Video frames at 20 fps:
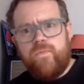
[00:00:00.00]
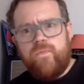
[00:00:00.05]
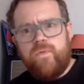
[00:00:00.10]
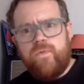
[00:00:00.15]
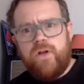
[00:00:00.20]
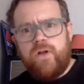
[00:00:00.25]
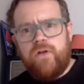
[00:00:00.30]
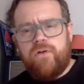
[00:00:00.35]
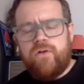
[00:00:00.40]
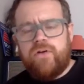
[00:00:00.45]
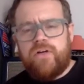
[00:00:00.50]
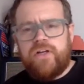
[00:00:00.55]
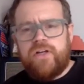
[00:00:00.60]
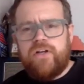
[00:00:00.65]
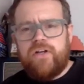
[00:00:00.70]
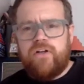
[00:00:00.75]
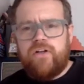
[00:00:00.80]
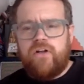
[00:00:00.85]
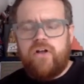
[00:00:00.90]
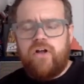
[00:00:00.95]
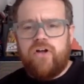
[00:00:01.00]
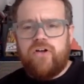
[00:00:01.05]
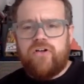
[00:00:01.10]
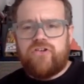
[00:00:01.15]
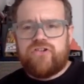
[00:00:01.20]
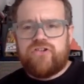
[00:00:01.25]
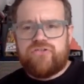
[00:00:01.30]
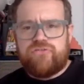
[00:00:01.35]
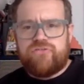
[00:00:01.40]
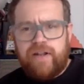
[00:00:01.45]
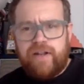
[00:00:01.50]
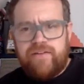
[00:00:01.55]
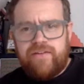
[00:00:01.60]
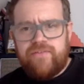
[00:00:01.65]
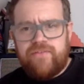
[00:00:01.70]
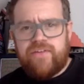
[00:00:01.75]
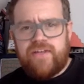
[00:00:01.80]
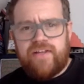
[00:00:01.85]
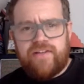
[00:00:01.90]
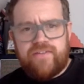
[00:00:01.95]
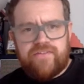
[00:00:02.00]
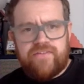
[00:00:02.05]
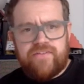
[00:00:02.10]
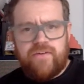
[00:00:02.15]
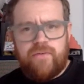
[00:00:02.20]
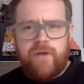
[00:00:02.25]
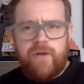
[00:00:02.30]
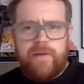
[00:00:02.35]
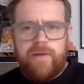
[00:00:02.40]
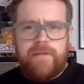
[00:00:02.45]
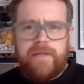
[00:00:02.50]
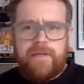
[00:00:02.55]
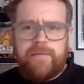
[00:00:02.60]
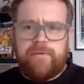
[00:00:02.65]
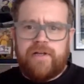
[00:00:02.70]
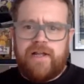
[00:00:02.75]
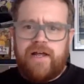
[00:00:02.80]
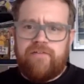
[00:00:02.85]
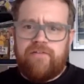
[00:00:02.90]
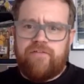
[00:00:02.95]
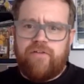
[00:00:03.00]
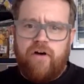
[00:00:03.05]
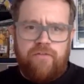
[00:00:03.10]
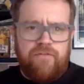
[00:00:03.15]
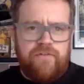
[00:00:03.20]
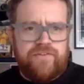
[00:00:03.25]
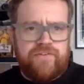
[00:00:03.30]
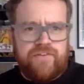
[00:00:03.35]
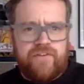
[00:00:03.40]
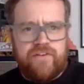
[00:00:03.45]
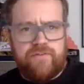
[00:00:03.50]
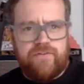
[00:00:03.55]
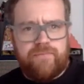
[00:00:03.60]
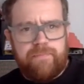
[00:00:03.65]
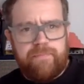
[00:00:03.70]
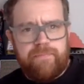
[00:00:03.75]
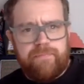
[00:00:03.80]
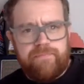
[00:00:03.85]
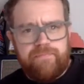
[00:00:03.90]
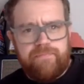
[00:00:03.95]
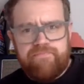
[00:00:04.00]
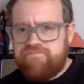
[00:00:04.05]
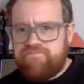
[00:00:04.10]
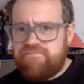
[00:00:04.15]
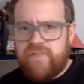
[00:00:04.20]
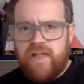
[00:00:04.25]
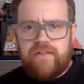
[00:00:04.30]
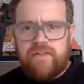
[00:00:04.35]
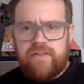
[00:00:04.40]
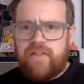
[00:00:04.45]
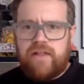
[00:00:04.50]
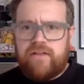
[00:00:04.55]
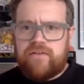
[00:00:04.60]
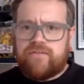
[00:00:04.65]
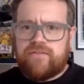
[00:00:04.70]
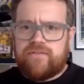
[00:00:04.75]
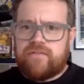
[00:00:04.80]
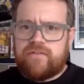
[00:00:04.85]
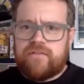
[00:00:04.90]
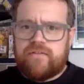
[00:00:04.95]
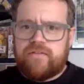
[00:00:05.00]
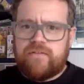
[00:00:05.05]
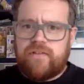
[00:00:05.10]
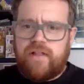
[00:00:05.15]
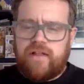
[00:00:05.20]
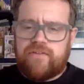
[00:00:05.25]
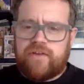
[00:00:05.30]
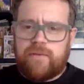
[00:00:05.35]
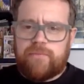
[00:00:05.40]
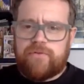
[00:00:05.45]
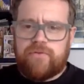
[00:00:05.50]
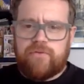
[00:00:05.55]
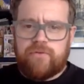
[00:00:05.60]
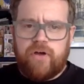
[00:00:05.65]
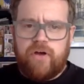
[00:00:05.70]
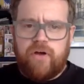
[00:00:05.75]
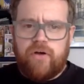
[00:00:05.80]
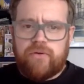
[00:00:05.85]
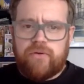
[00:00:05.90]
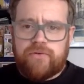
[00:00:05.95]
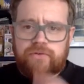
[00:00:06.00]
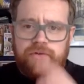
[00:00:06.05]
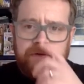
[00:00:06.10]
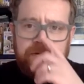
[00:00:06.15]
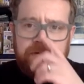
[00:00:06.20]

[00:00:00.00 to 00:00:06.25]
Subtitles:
Looking at transit and where people have offices, that's absolute gold.